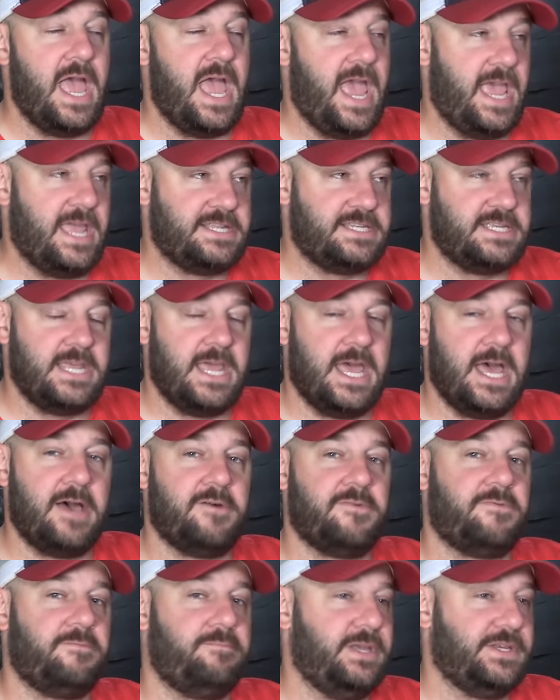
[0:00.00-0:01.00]

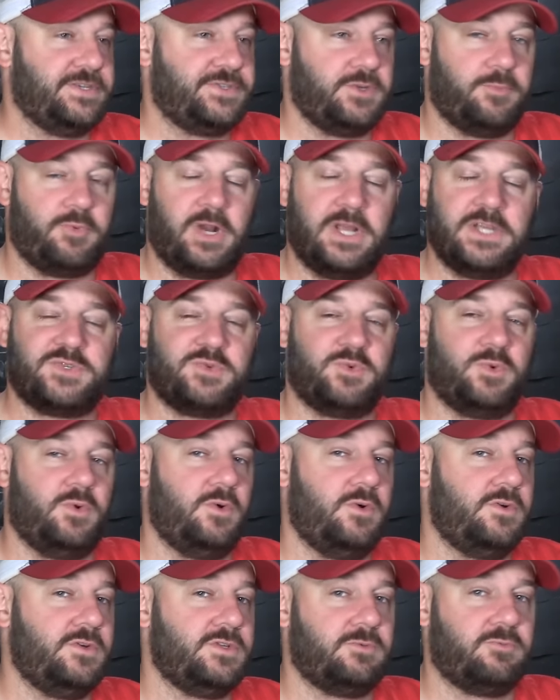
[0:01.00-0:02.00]
ATF, pistol brace
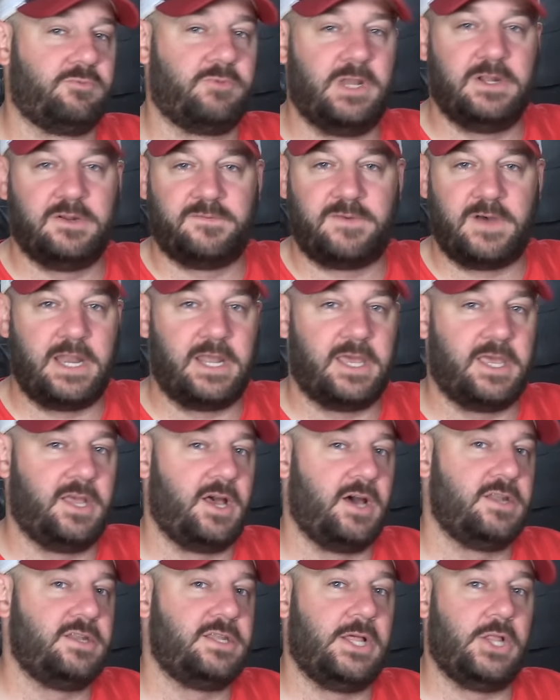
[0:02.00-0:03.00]
rules, redefining
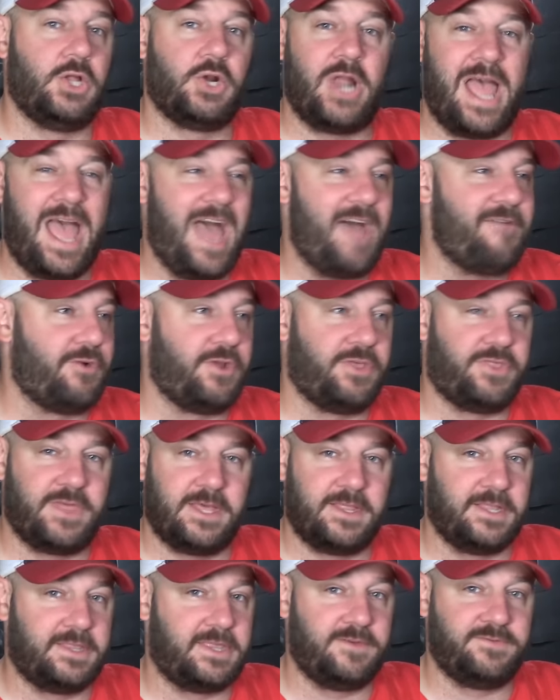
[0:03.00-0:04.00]
gun dealer,
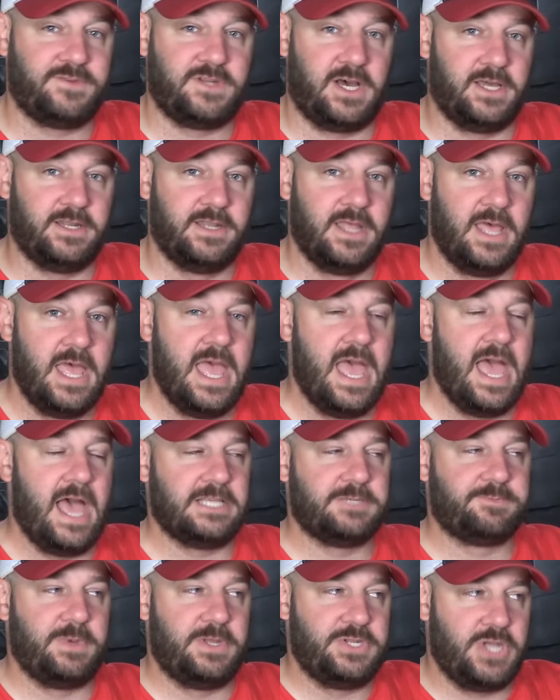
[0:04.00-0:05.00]
everything that they've done
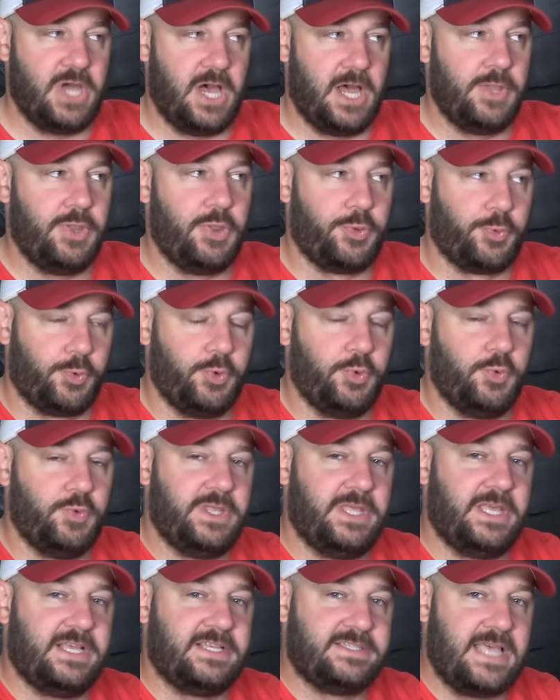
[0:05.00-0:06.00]
has been done through
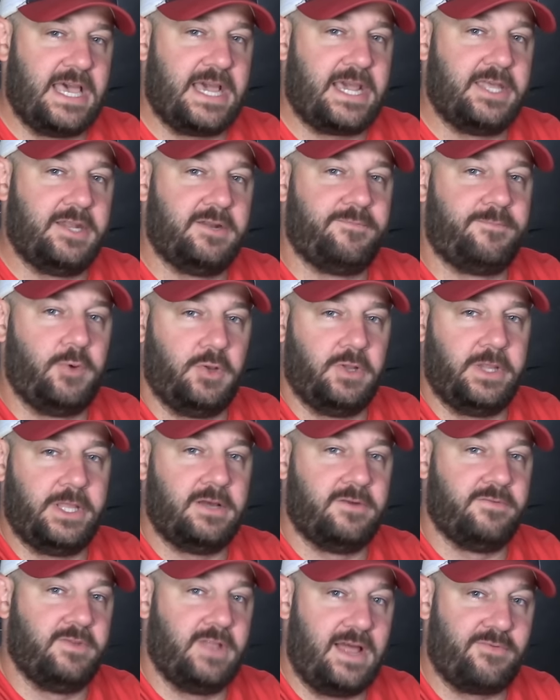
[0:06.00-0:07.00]
the executive
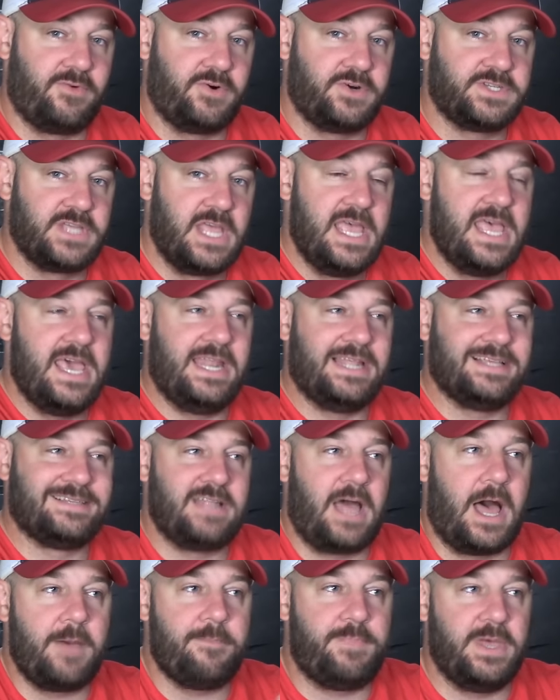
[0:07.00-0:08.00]
pulling of levers. It has
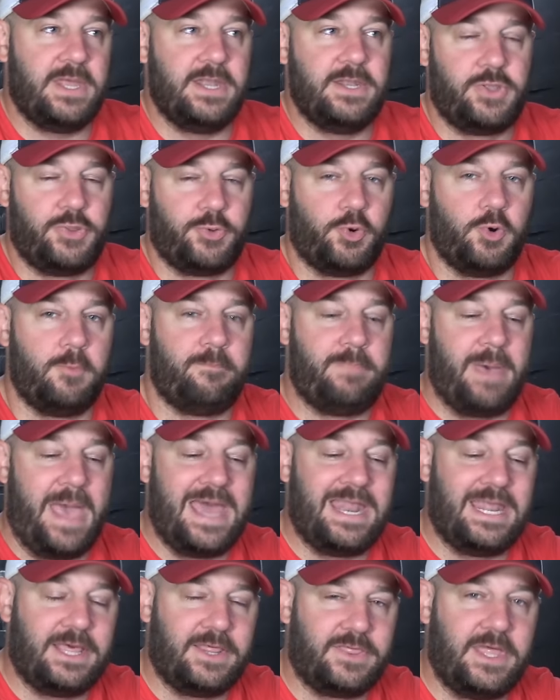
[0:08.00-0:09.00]
not been through
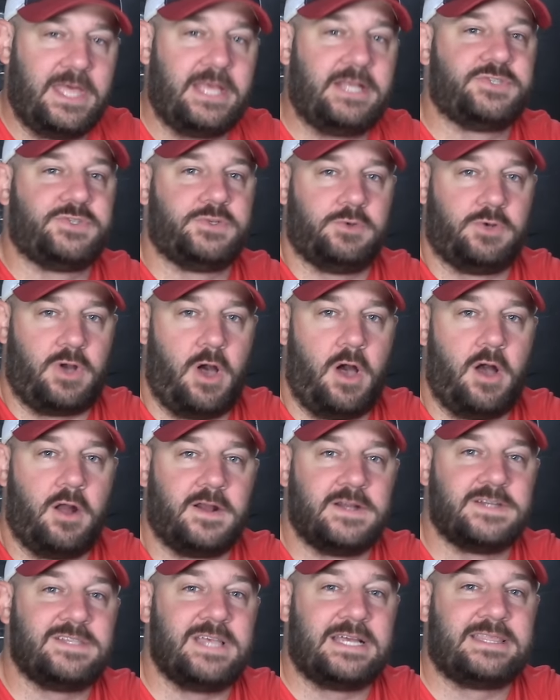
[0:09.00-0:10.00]
banning things through
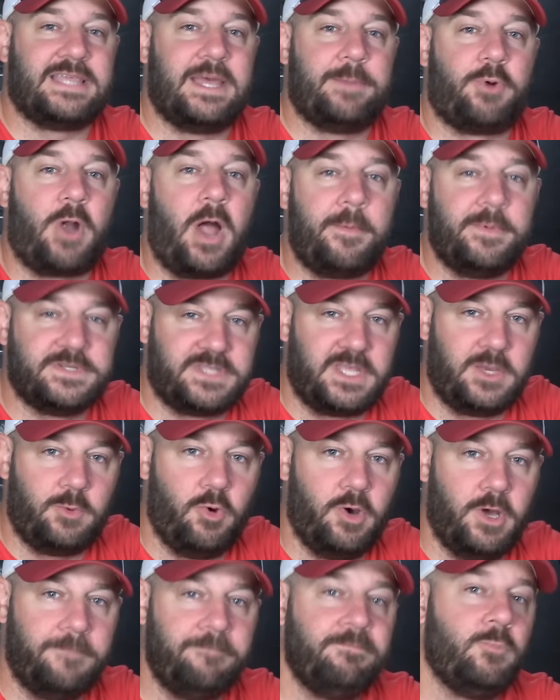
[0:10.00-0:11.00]
Congress like they promised they
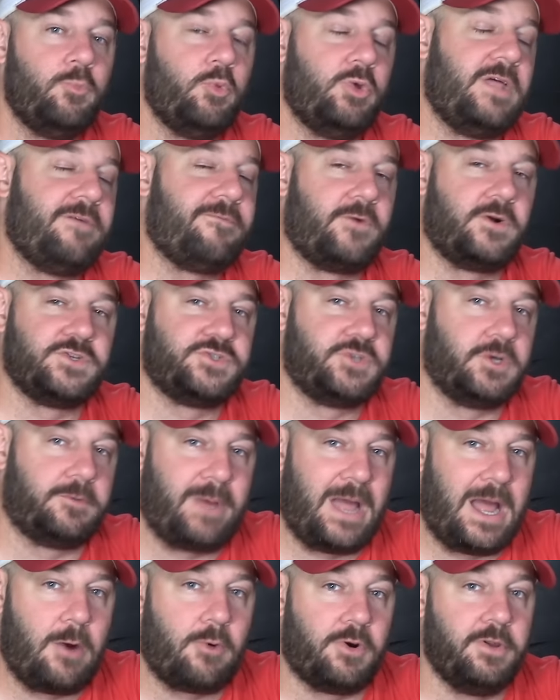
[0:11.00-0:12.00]
would when they first took
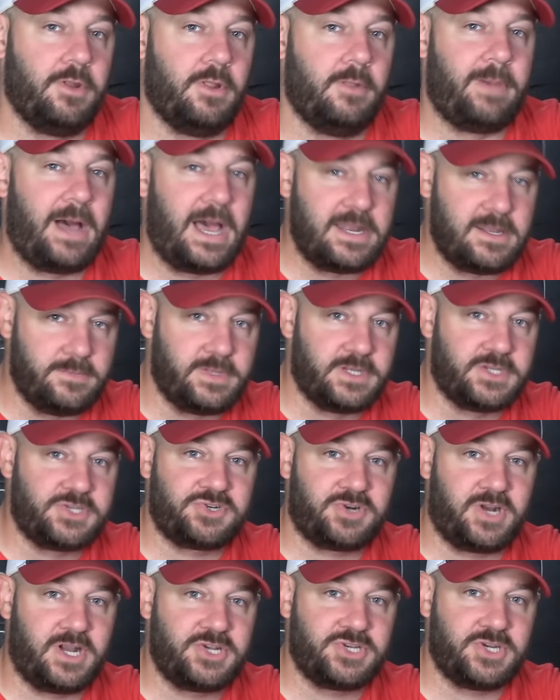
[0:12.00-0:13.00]
power under the Biden
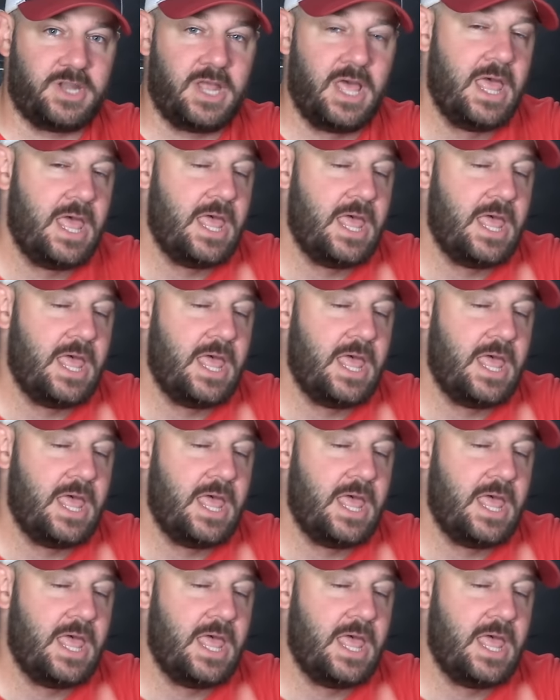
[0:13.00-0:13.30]
administration.